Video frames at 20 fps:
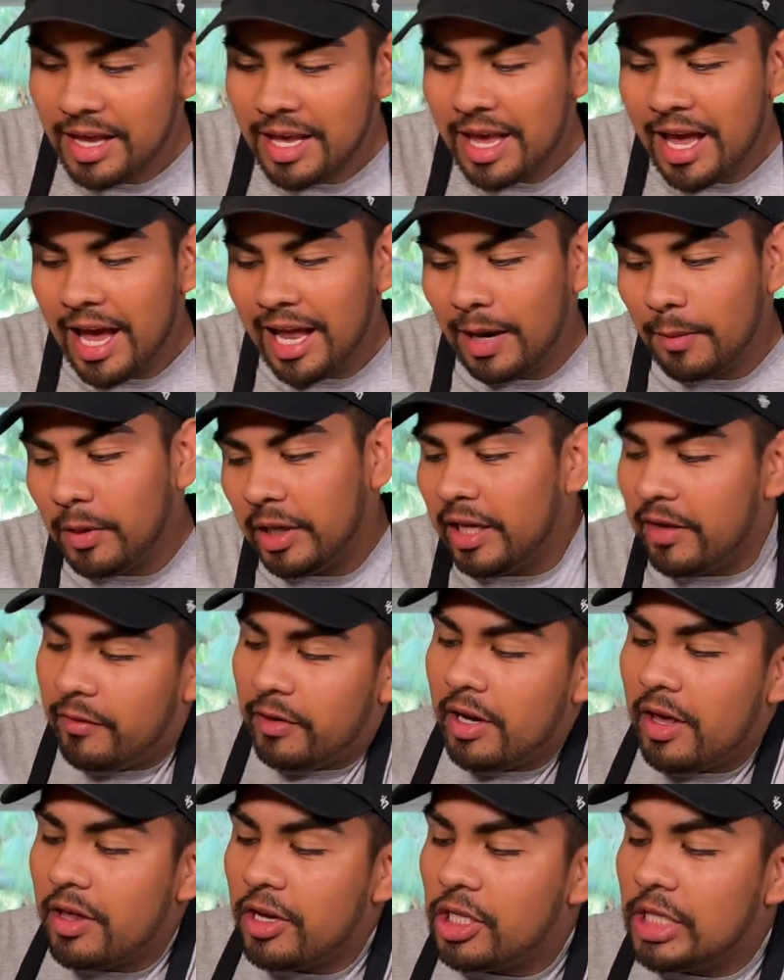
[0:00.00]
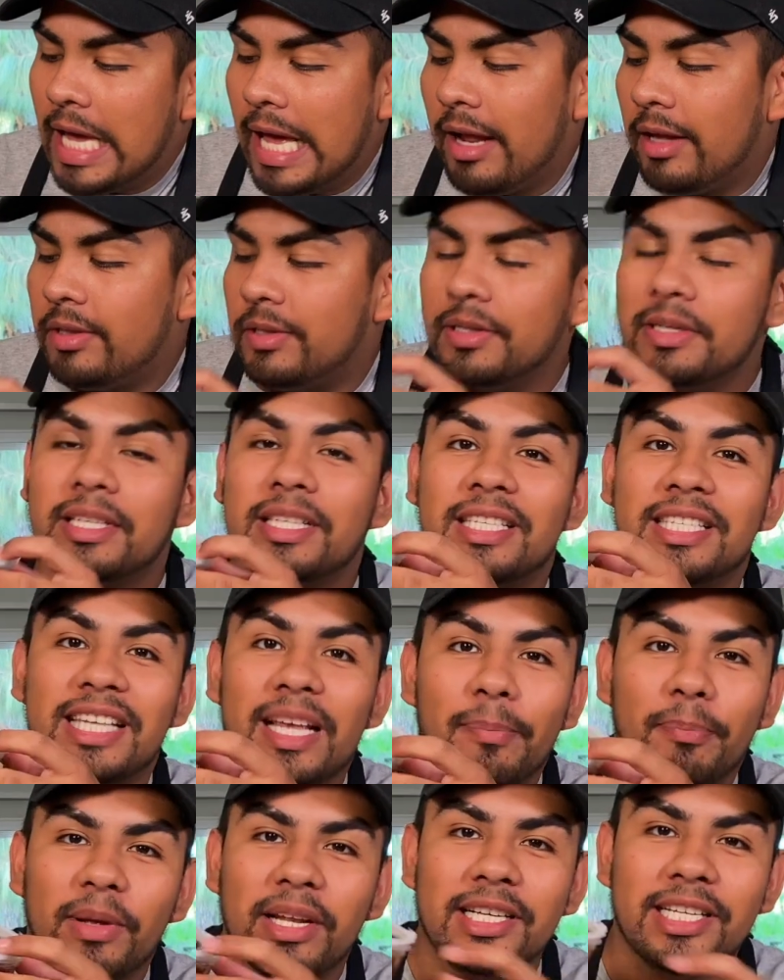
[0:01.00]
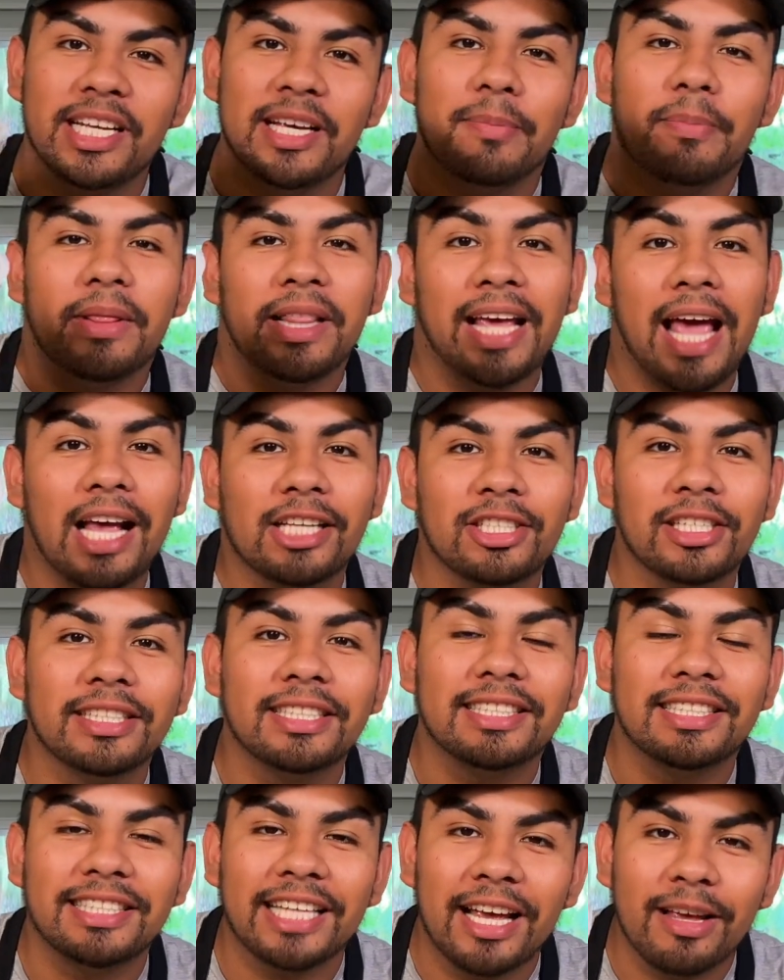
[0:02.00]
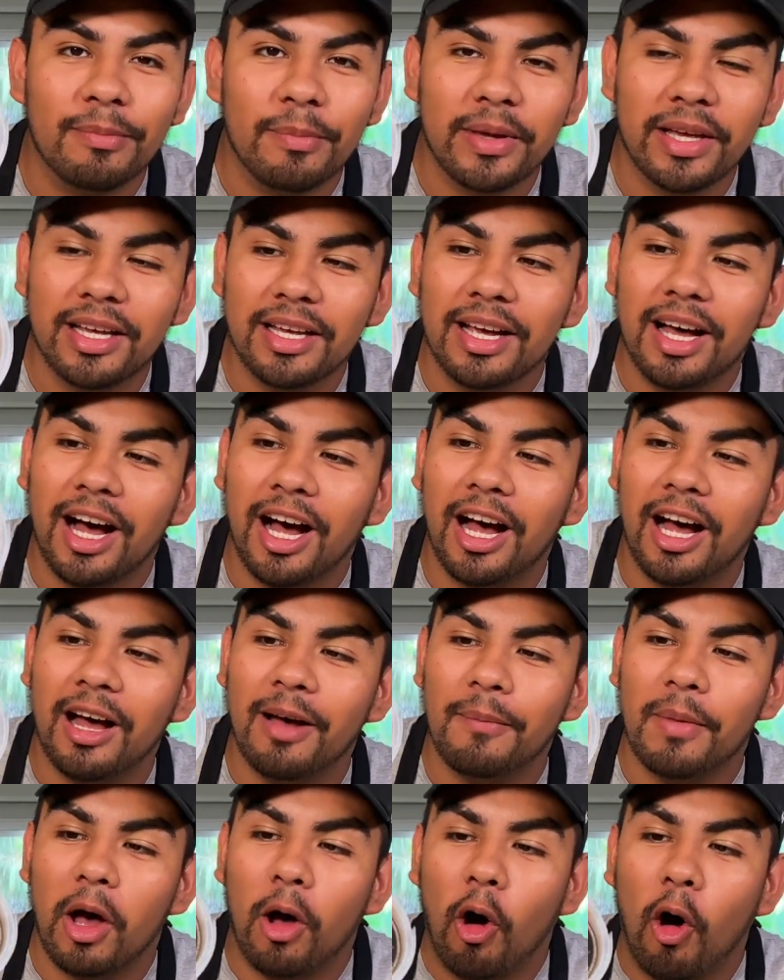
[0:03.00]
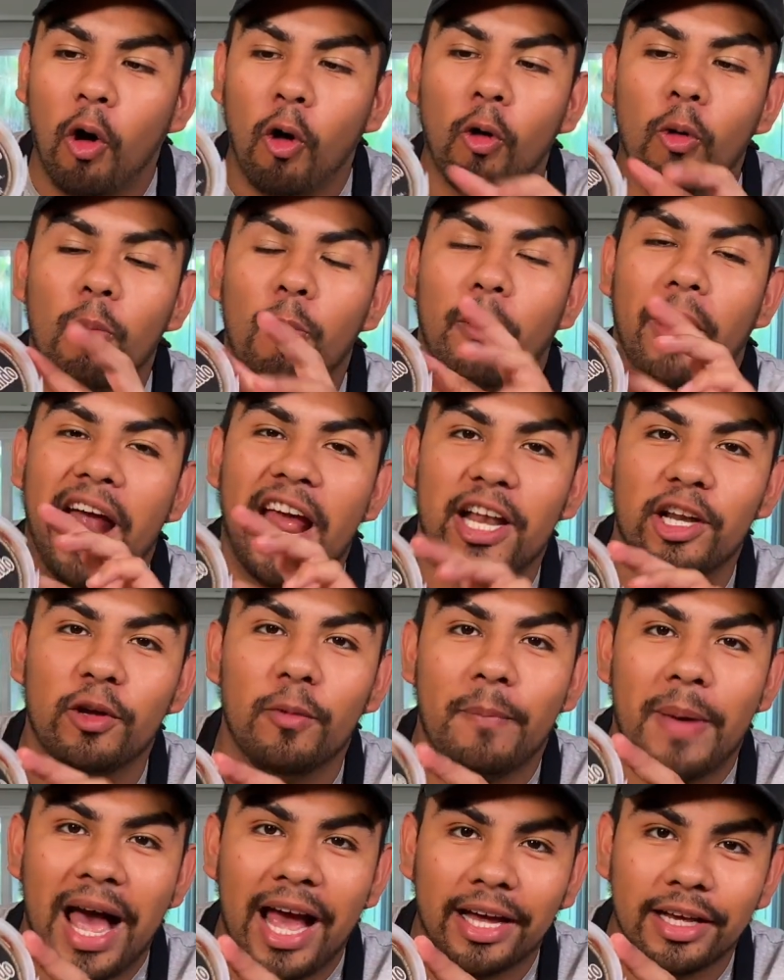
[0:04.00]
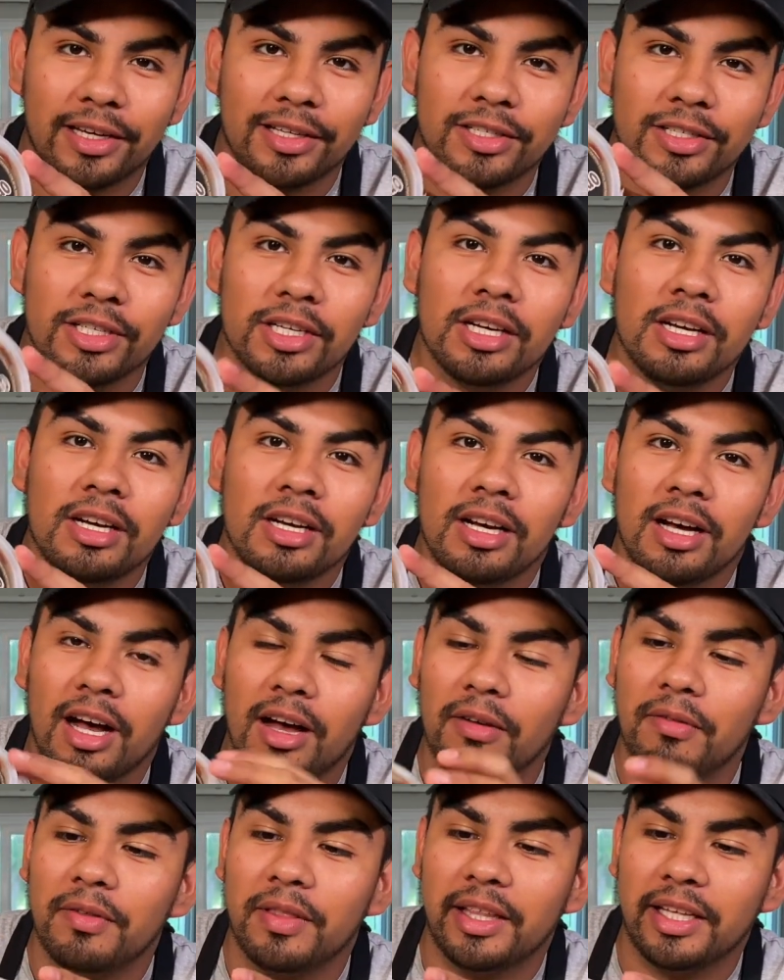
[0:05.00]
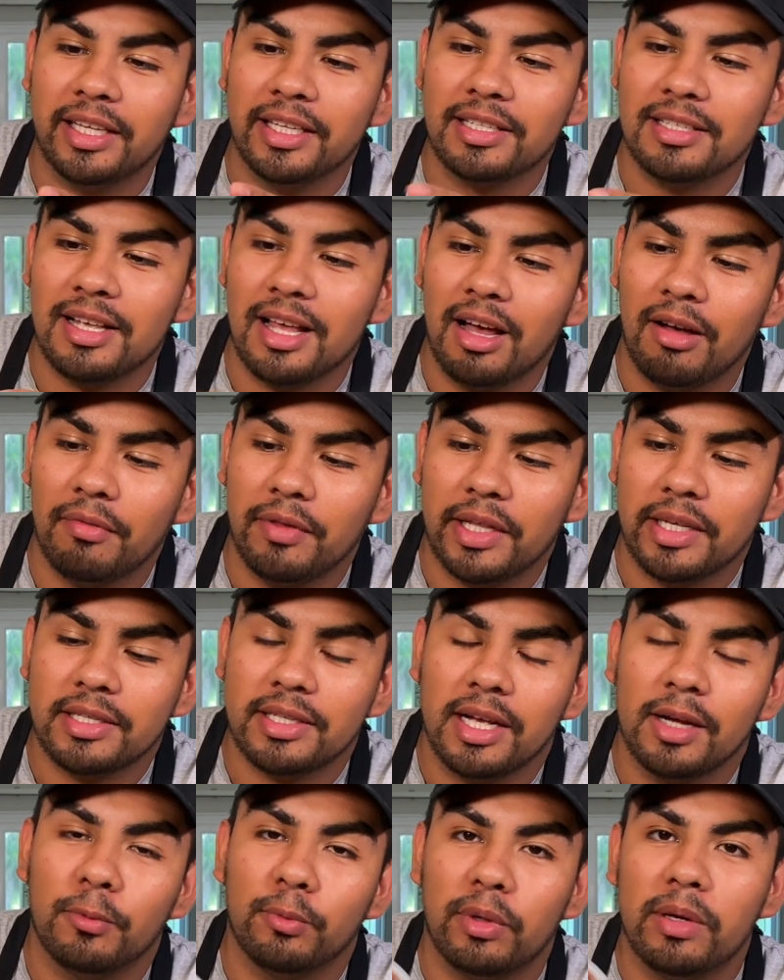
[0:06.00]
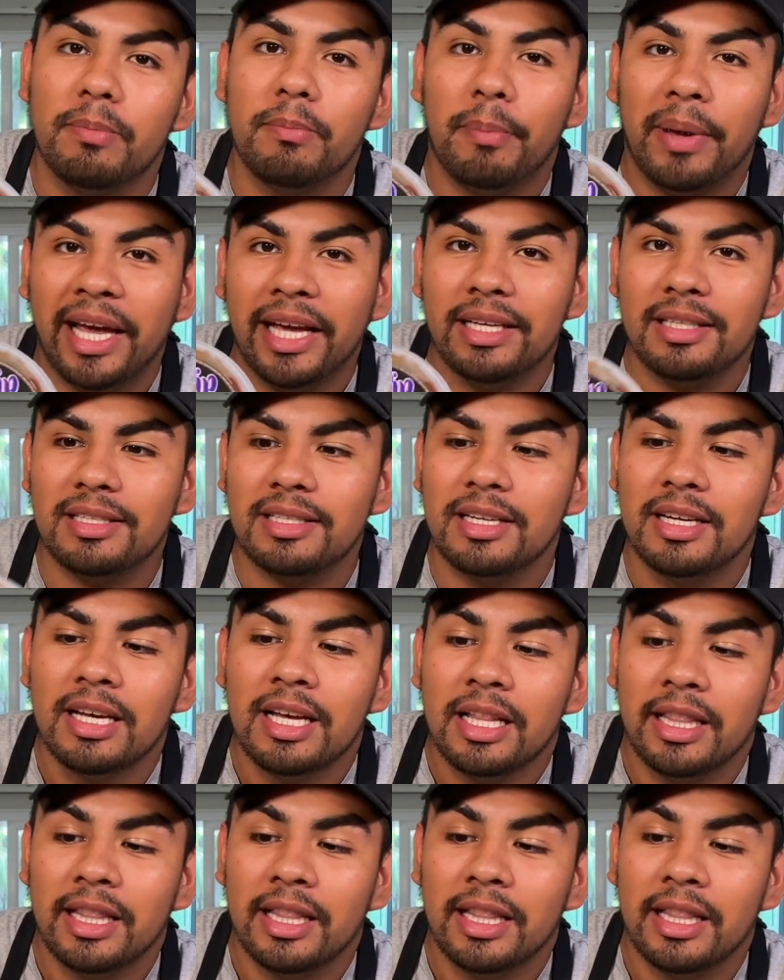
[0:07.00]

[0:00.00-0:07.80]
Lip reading: And I want to give another shout out to Sip and Dip. They actually sent me a whole brand new package of these rim paste.